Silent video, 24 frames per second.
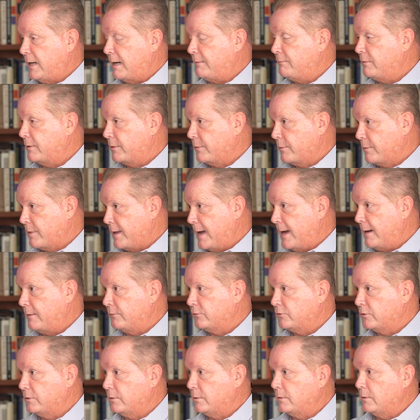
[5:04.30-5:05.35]

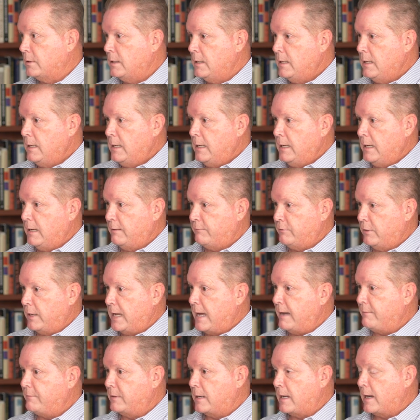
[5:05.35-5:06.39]
$500,000. If you
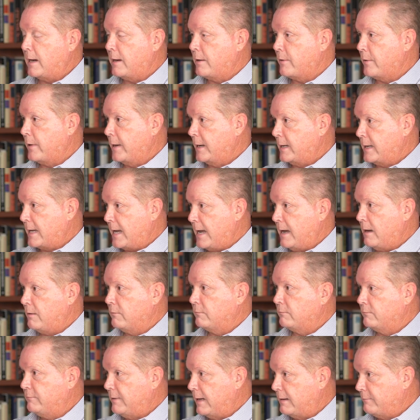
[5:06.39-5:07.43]
have an IRA
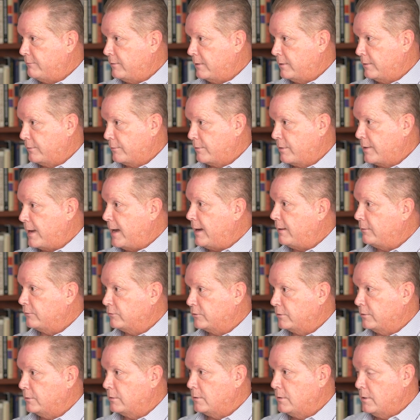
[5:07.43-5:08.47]
account,
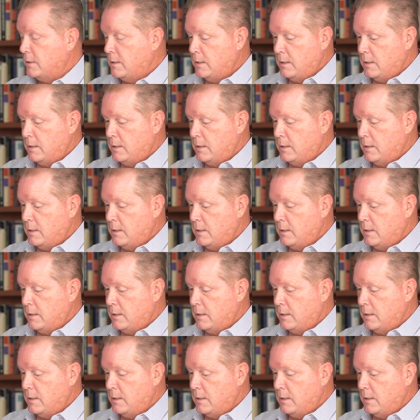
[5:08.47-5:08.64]
$500,000.